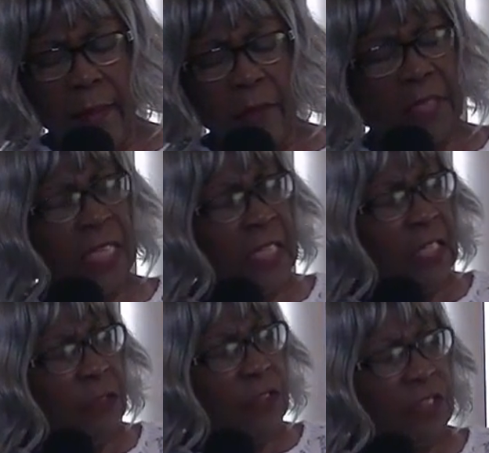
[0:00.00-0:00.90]
You thinking
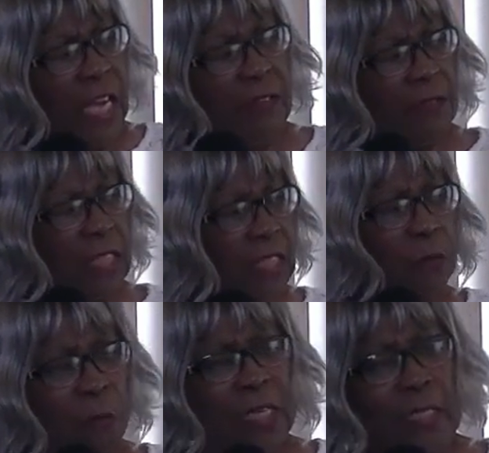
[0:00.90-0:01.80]
you shouting and
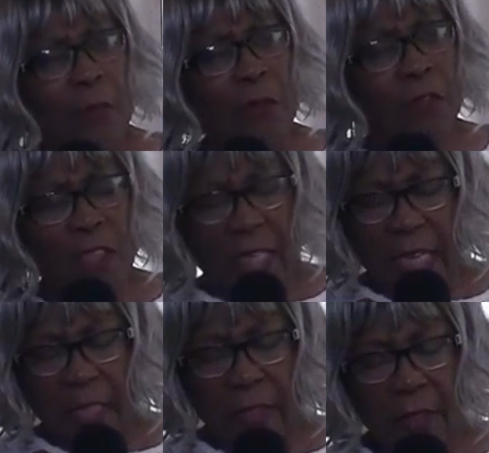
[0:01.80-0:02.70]
sweating and going to church. I
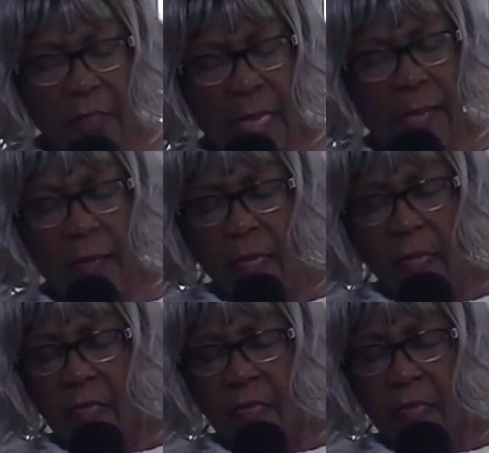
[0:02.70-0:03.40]
had a good time.